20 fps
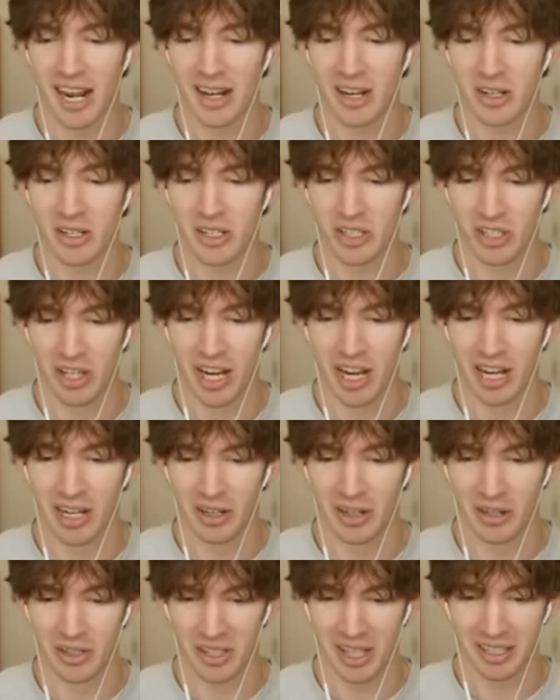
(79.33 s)
Higher
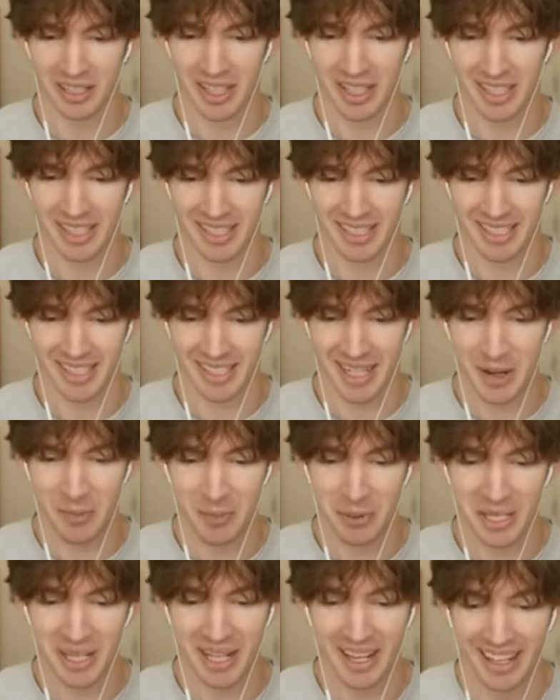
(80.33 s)
channels. Like this
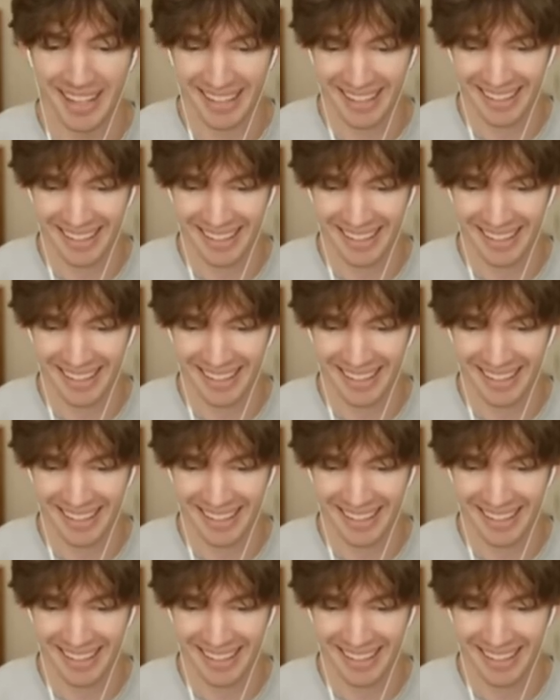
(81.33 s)
Skibidi.